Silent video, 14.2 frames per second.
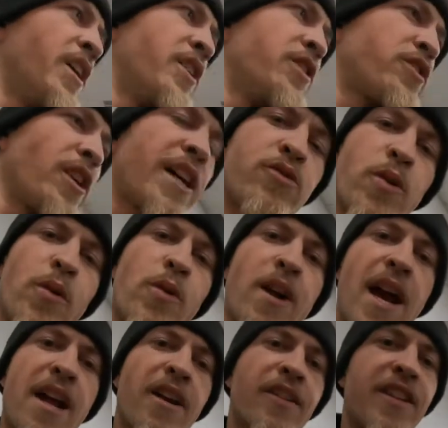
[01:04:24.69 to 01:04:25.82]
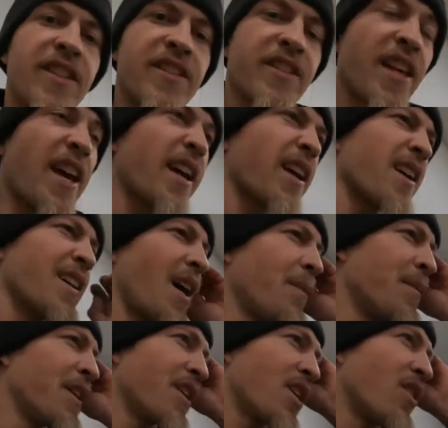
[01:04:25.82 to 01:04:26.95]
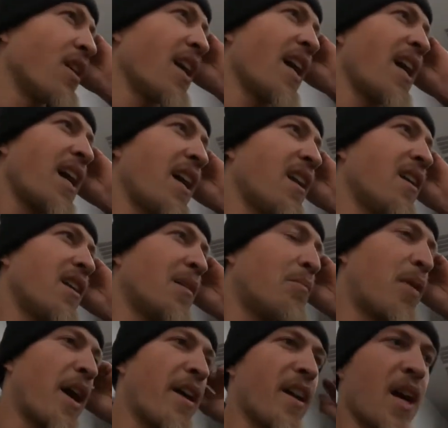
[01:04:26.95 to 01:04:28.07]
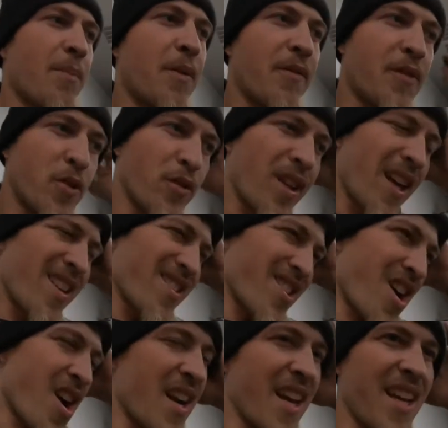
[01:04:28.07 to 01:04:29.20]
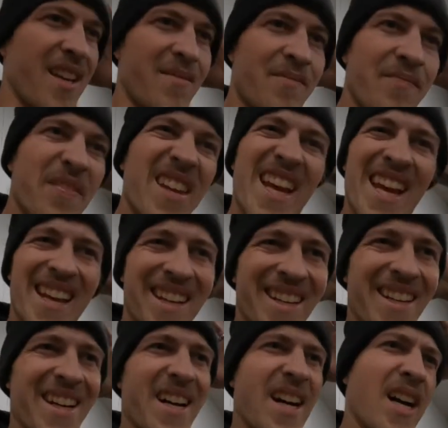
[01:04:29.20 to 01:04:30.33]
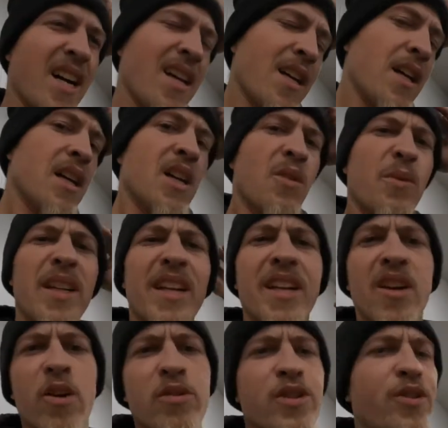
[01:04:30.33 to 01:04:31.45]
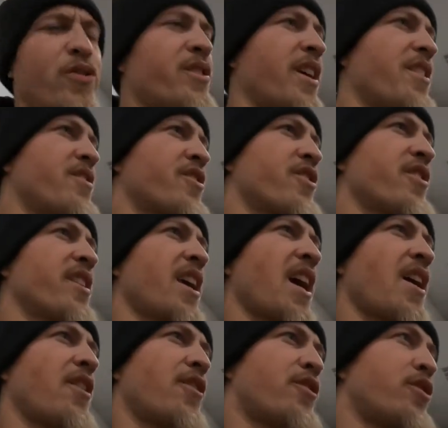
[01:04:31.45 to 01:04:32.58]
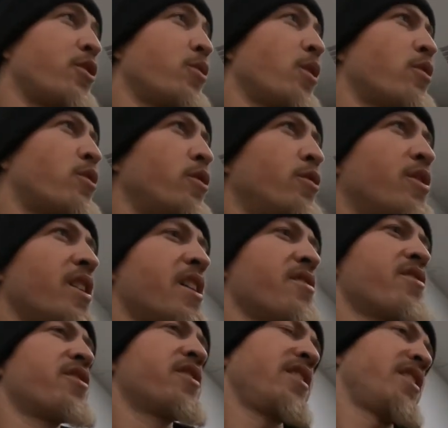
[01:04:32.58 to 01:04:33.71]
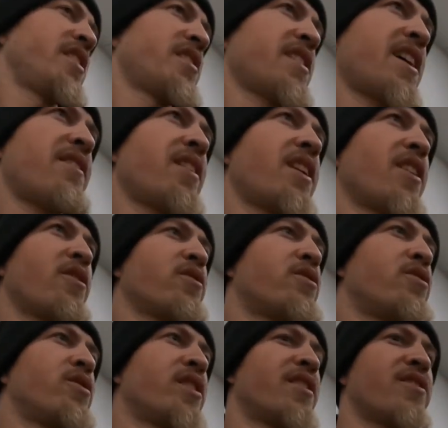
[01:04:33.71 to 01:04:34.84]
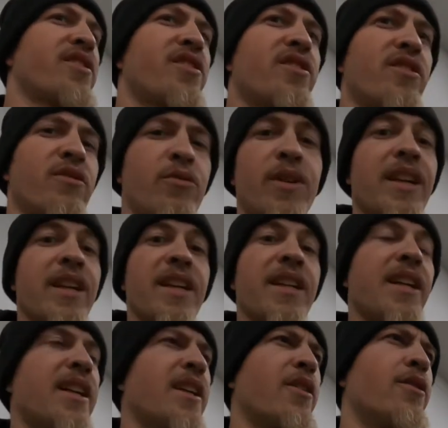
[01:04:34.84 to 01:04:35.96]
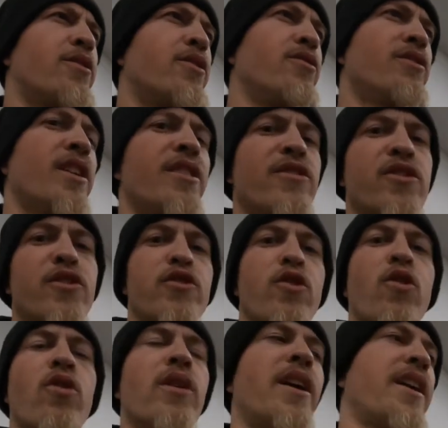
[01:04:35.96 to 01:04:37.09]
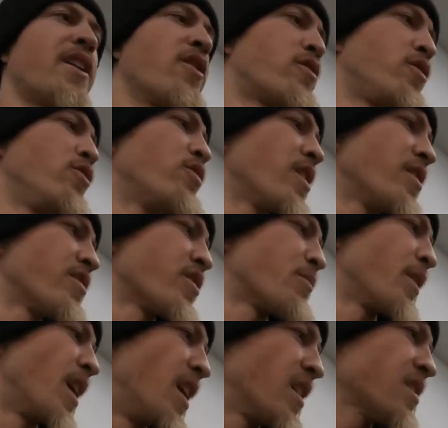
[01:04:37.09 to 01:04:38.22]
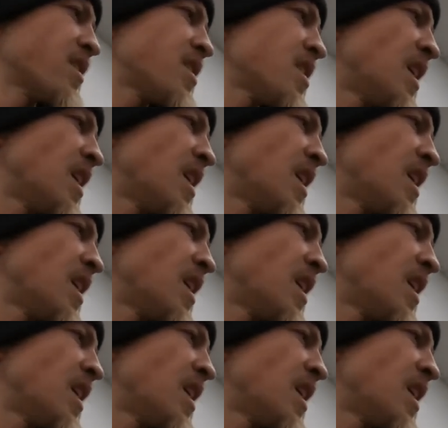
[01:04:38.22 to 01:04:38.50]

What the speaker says: So that's where we're at on this thing. I'm gonna go ahead, button up a few things on it, and we need an O2 sensor yet, or 2 O2 sensors. It doesn't have any O2 sensors. We didn't get any O2 sensors or any O2 sensor bungs.